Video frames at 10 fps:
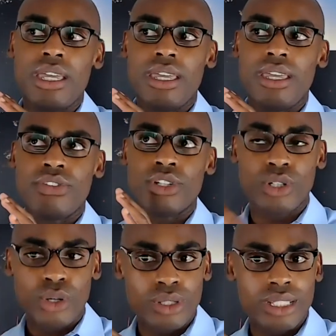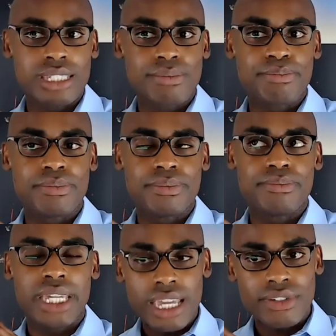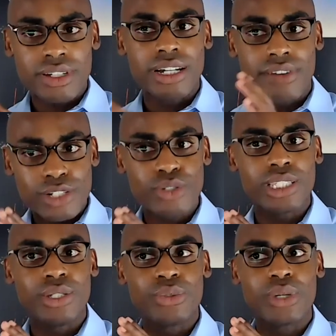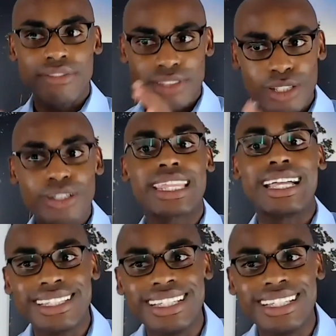if your goal is behavior, eventually you have to look at that.